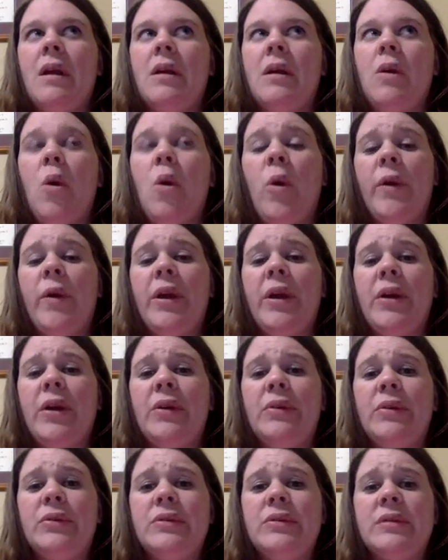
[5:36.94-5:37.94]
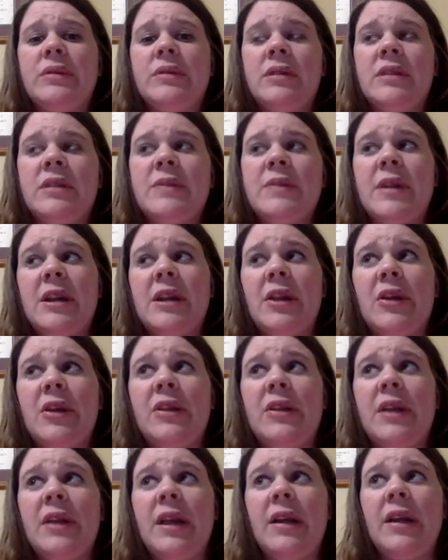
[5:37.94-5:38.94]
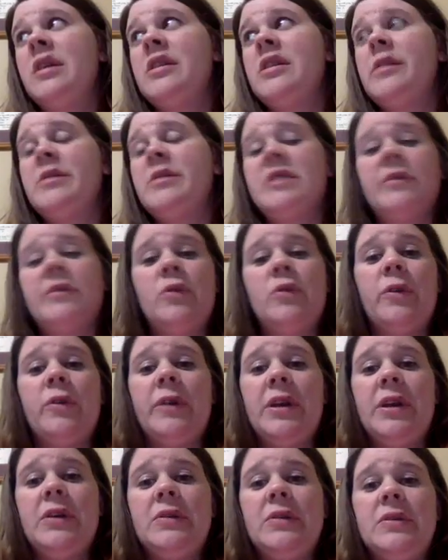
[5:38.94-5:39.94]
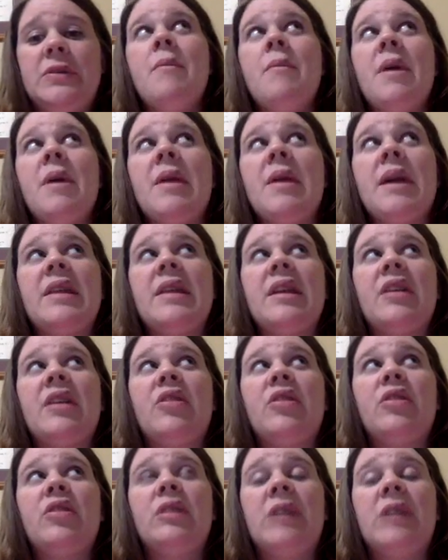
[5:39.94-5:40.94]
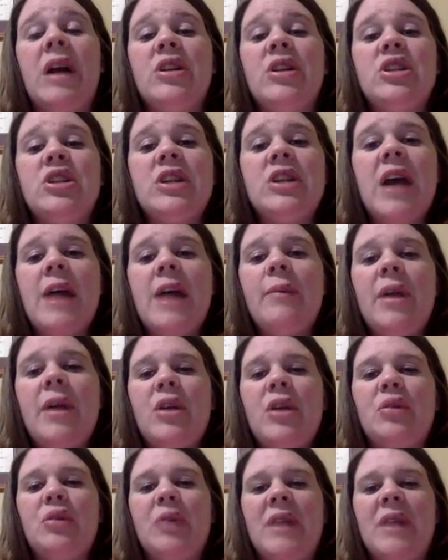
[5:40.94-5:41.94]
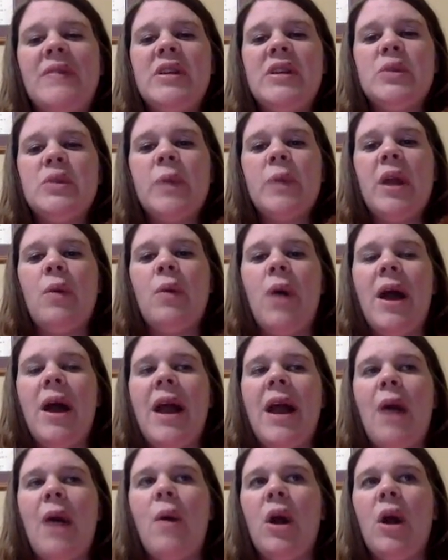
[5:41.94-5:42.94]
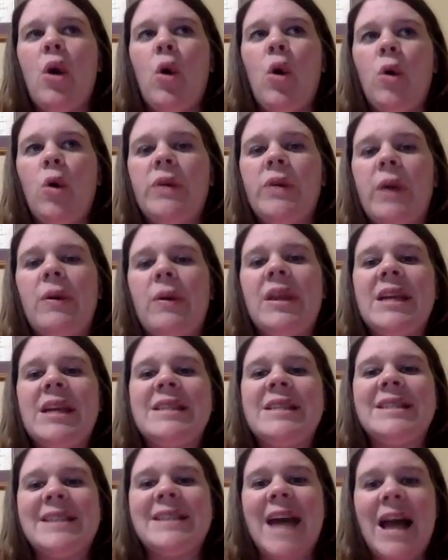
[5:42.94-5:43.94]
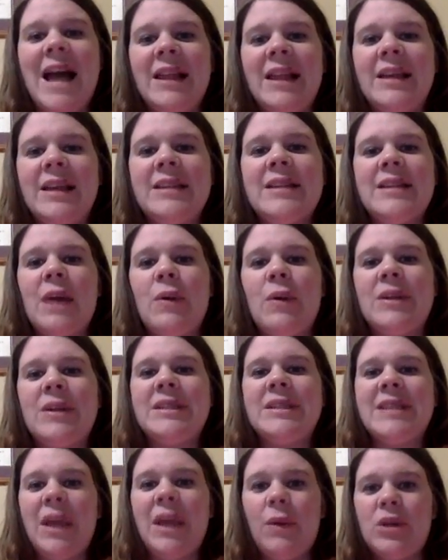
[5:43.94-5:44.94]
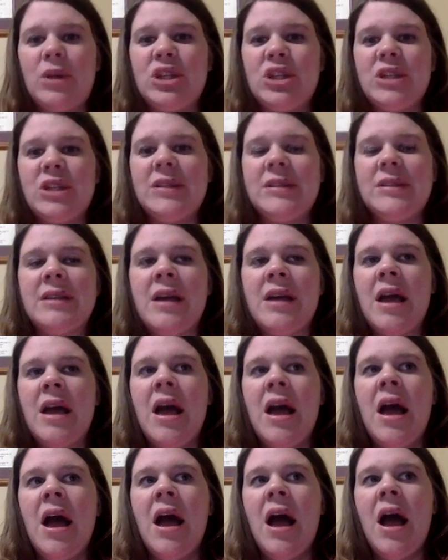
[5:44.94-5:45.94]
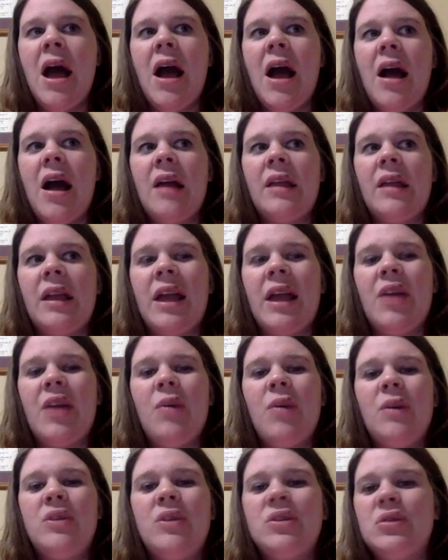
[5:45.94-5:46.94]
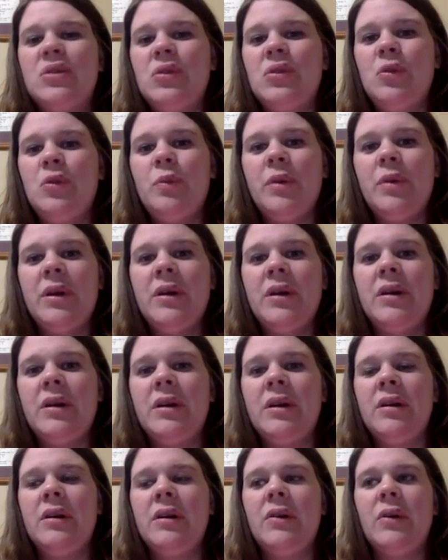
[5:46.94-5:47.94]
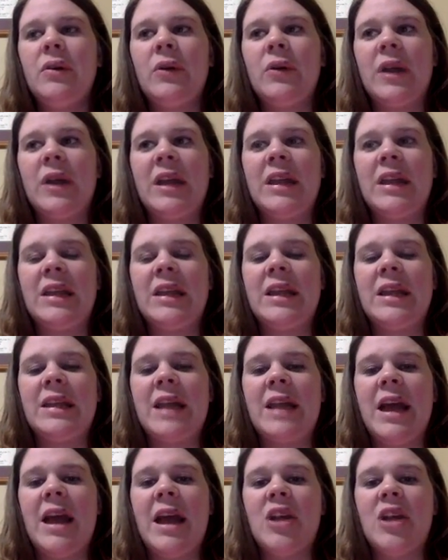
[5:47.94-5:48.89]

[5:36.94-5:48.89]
Oreos, it's been another thing. Double stuffed Oreos. But like the lunchtime, like cravings, what I want cold. I want like salads. I want sandwiches. Like, I don't want soup or anything like that.